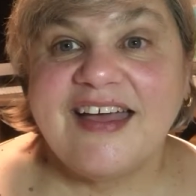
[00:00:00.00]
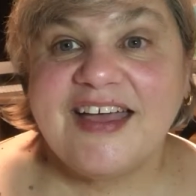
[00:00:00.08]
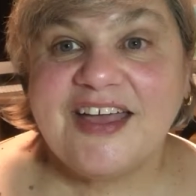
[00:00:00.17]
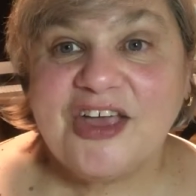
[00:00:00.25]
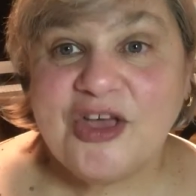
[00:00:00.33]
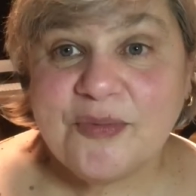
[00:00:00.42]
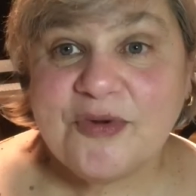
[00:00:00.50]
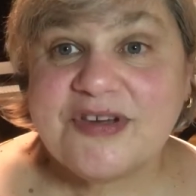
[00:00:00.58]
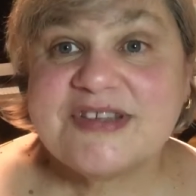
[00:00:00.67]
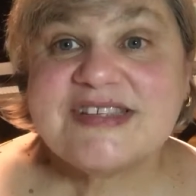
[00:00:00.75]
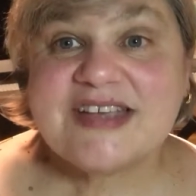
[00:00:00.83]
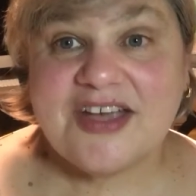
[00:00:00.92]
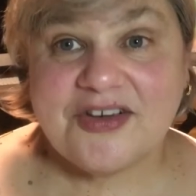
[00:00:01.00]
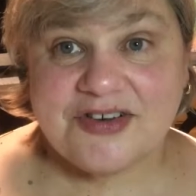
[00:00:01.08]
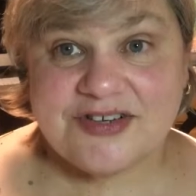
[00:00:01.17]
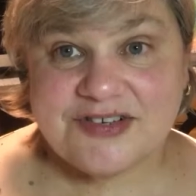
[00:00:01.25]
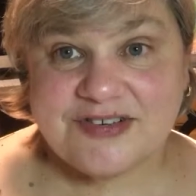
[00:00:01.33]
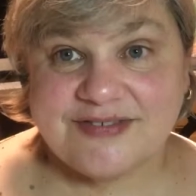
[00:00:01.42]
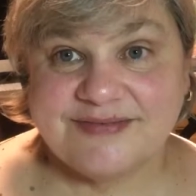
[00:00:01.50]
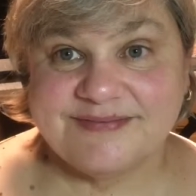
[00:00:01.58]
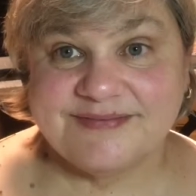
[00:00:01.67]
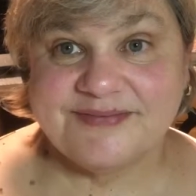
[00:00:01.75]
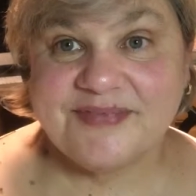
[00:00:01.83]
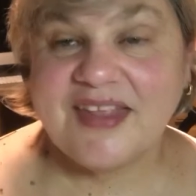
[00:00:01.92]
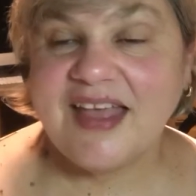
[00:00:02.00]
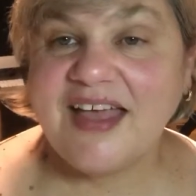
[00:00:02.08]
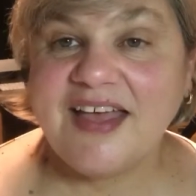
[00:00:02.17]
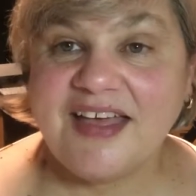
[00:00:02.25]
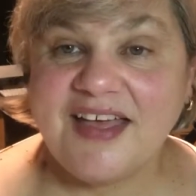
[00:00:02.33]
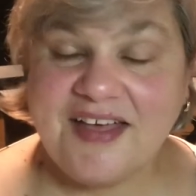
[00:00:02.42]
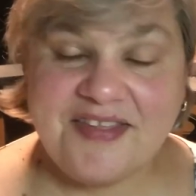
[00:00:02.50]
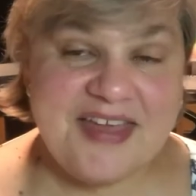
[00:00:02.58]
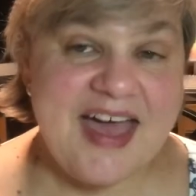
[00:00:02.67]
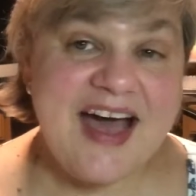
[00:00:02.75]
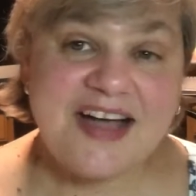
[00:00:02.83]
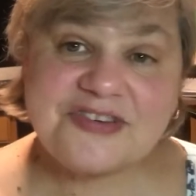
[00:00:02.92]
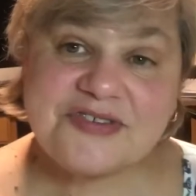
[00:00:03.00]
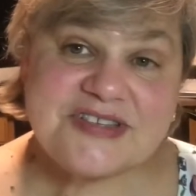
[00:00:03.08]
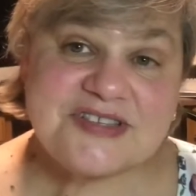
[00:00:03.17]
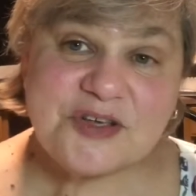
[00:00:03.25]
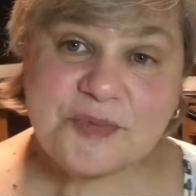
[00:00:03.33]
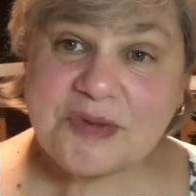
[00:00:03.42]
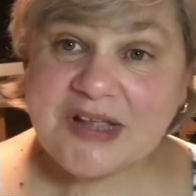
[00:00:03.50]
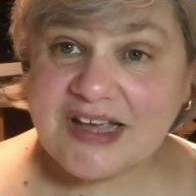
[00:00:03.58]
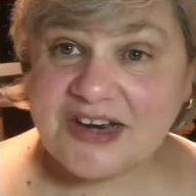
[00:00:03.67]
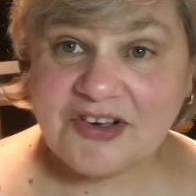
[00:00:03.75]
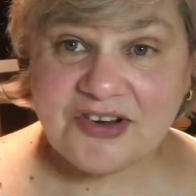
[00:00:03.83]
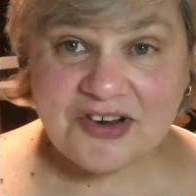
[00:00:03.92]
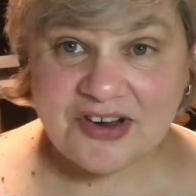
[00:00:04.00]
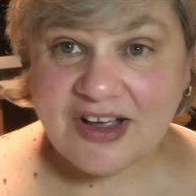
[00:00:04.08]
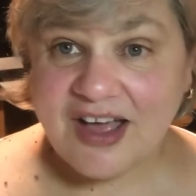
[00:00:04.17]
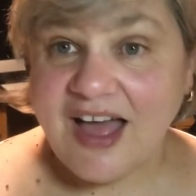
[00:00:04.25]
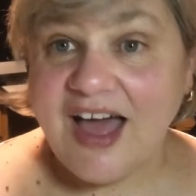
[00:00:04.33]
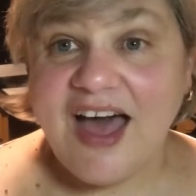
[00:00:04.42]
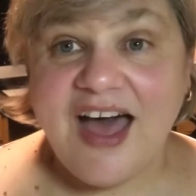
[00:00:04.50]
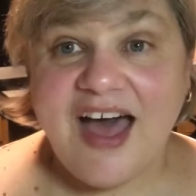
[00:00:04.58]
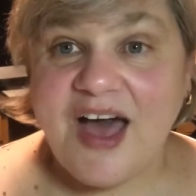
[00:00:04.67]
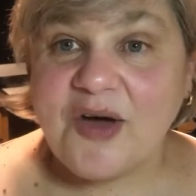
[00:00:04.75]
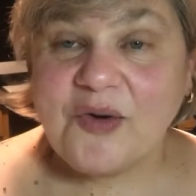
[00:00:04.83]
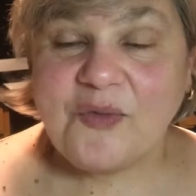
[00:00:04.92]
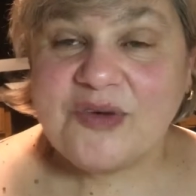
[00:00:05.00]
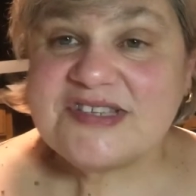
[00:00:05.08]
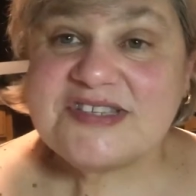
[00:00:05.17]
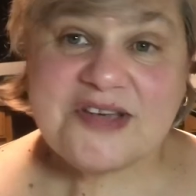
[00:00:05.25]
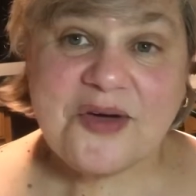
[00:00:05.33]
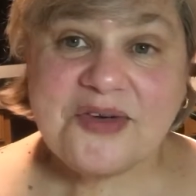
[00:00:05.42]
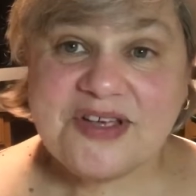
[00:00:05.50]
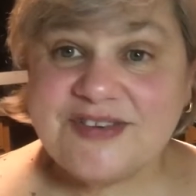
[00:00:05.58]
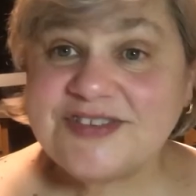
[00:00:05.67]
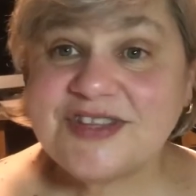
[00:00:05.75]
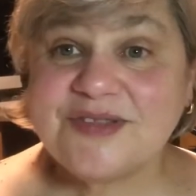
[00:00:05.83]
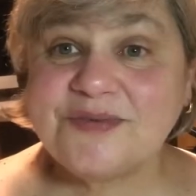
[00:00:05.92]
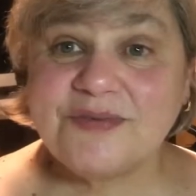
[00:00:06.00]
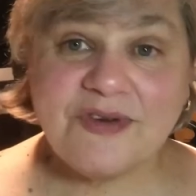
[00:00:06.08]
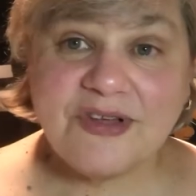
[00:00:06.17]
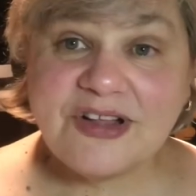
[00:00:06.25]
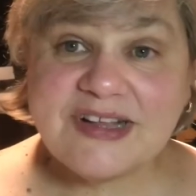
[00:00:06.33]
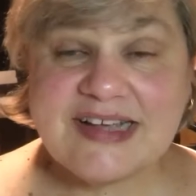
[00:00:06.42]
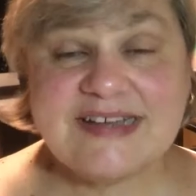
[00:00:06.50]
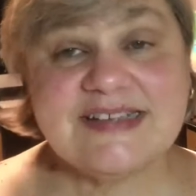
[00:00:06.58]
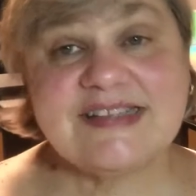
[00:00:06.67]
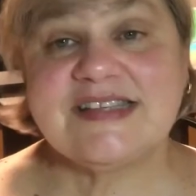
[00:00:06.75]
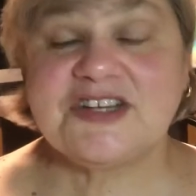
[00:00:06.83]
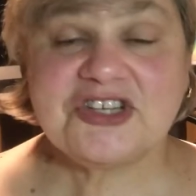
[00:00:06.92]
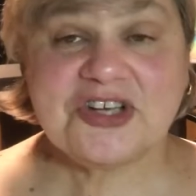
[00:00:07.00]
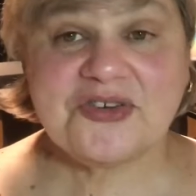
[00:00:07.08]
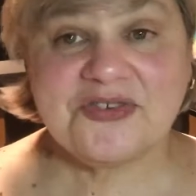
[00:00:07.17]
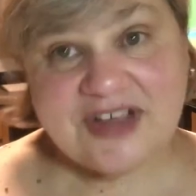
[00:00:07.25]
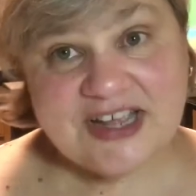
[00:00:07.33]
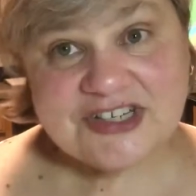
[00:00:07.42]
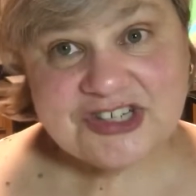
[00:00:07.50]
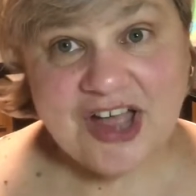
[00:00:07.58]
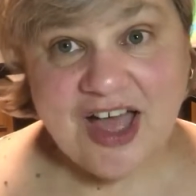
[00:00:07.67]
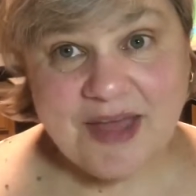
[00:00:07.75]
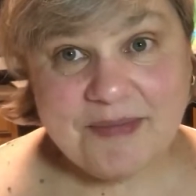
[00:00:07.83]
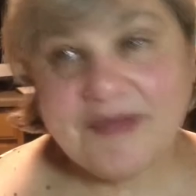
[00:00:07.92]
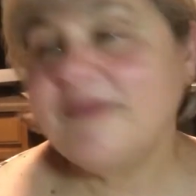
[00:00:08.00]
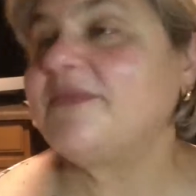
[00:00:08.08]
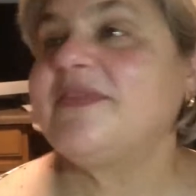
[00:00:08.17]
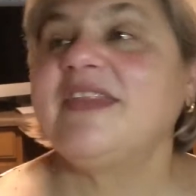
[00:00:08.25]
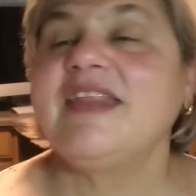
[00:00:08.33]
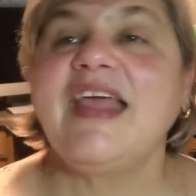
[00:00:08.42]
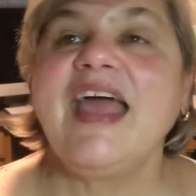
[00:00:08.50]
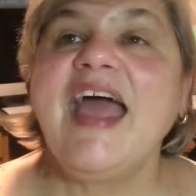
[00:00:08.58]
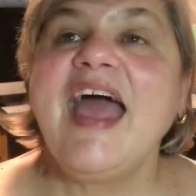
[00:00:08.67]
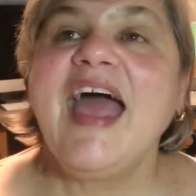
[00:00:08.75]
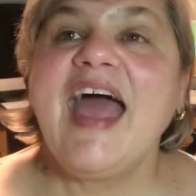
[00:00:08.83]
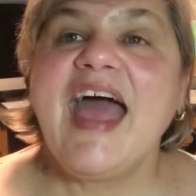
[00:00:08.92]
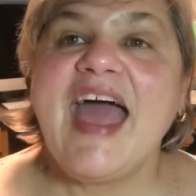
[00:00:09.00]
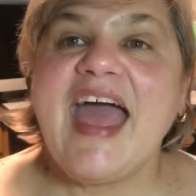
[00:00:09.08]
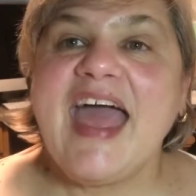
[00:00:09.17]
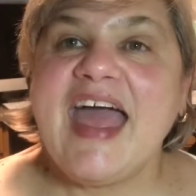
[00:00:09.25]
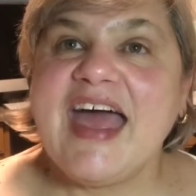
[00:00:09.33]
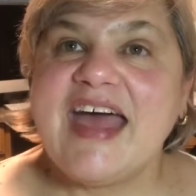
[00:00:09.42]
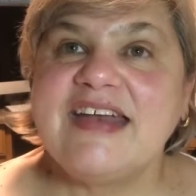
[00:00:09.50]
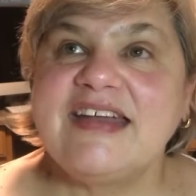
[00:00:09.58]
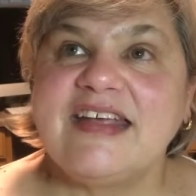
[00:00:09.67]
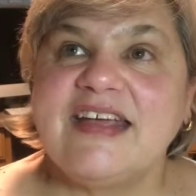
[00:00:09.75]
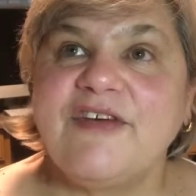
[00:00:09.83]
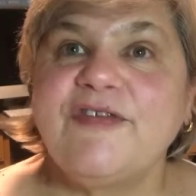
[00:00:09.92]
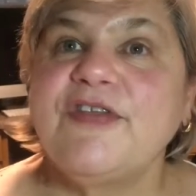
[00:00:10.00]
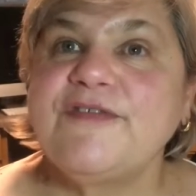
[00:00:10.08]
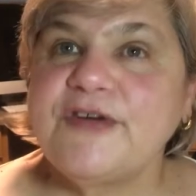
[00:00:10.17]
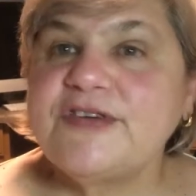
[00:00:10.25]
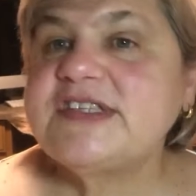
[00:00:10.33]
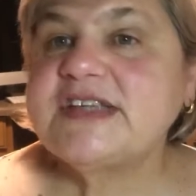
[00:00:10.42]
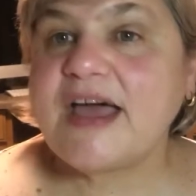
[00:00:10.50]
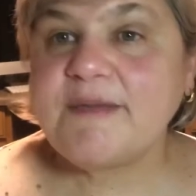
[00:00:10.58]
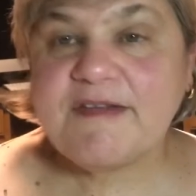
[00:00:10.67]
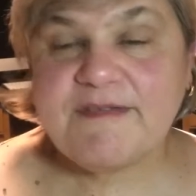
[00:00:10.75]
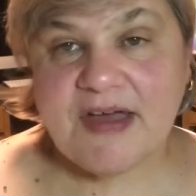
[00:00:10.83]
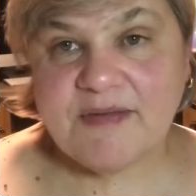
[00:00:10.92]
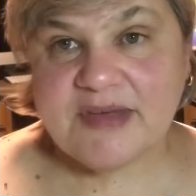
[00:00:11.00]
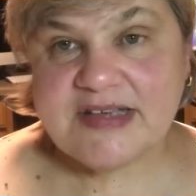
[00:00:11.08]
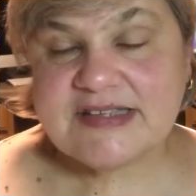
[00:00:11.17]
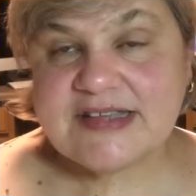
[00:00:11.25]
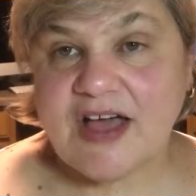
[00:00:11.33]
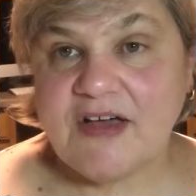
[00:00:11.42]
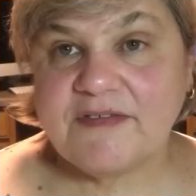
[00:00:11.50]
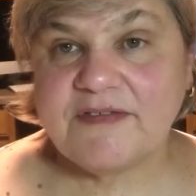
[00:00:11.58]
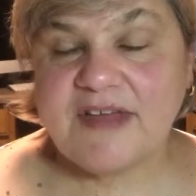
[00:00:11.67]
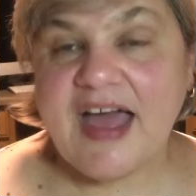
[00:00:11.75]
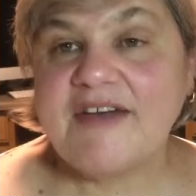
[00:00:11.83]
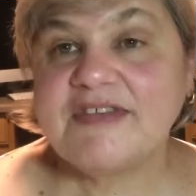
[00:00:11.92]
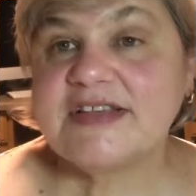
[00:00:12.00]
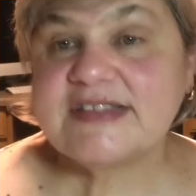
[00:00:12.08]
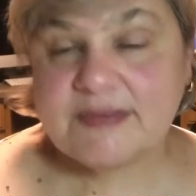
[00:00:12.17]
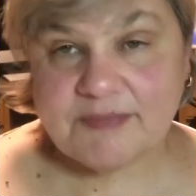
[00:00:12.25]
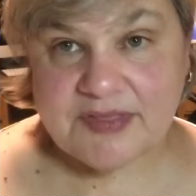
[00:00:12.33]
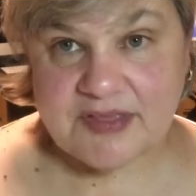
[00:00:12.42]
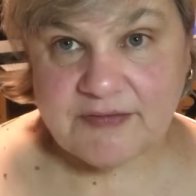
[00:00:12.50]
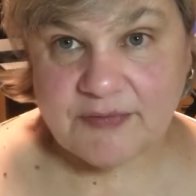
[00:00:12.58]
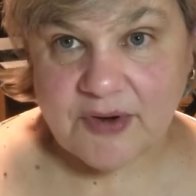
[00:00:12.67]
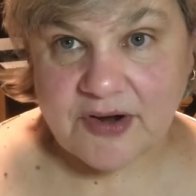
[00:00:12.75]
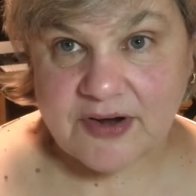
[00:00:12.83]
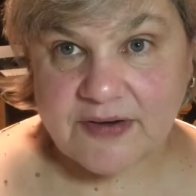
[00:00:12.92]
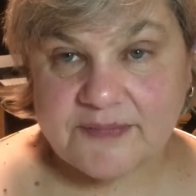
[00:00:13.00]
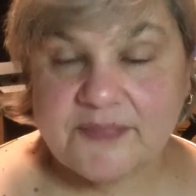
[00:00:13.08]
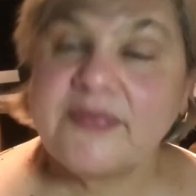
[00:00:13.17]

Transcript: humorous character. The actress who played her was so into the role and did such a great job. And for the first time, I found myself having sympathy for her.